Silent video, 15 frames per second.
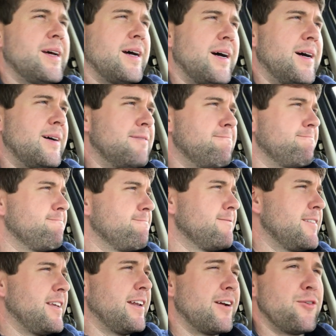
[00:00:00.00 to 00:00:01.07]
Um,
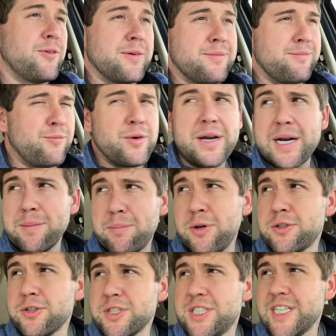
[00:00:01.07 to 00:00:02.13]
you know, when we got a
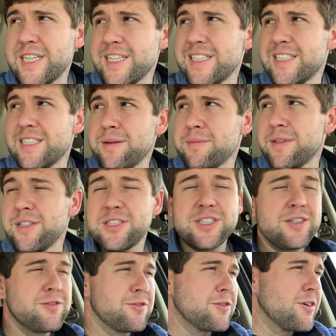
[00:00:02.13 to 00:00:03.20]
butcher chicken, something
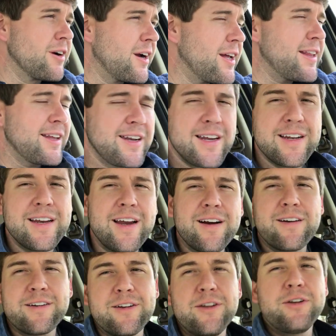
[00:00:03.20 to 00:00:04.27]
she really didn't
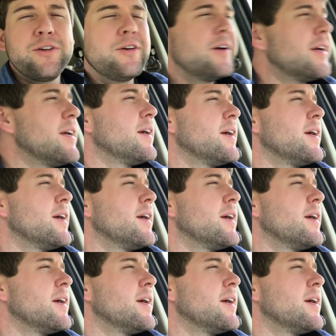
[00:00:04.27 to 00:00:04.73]
care to do,